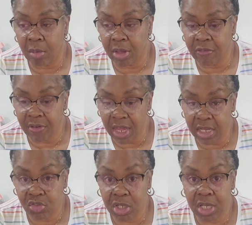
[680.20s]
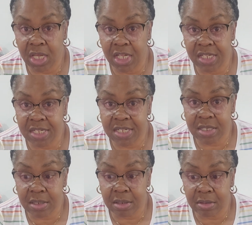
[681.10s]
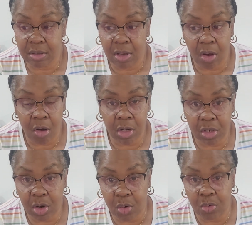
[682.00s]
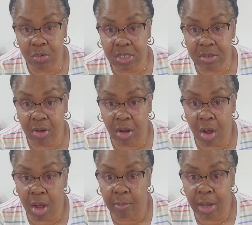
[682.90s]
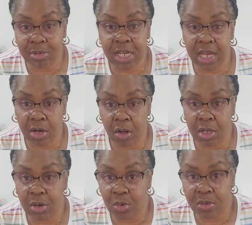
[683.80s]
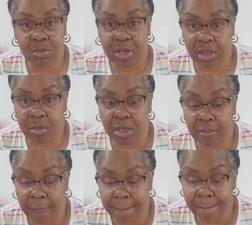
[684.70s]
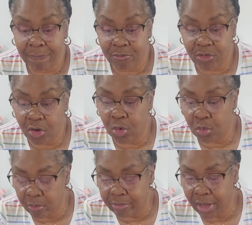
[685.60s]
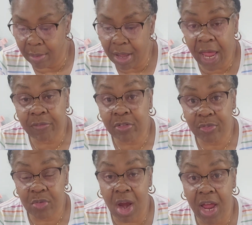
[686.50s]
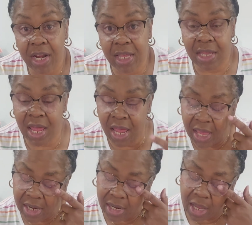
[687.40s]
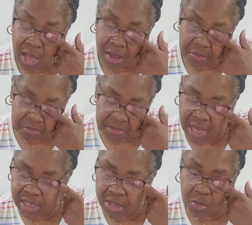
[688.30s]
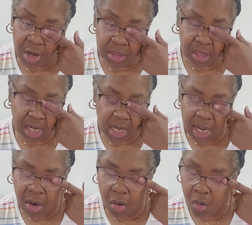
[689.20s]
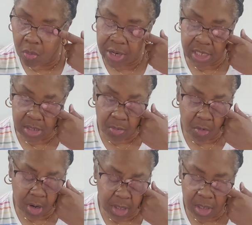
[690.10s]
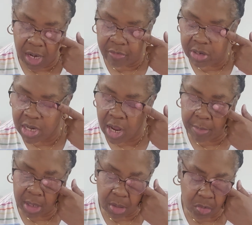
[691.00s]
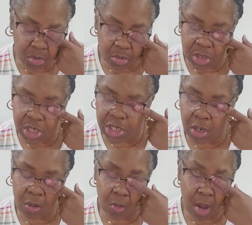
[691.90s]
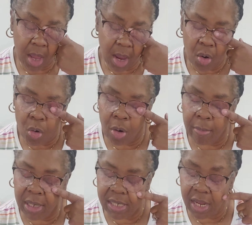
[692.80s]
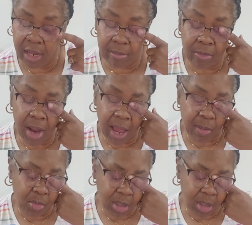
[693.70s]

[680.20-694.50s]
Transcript: evangelist, all of those. I'm taking all of those with me. So I'm gonna have a variety, and that's the one thing that I always want. Every time I go do a show, on my table, I